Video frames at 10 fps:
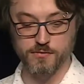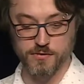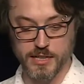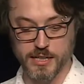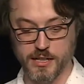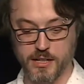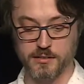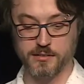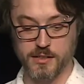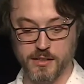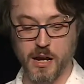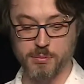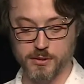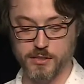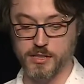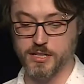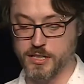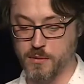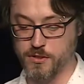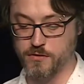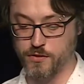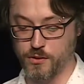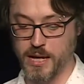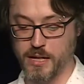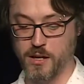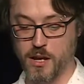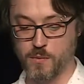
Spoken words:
really coupled to the consumption format,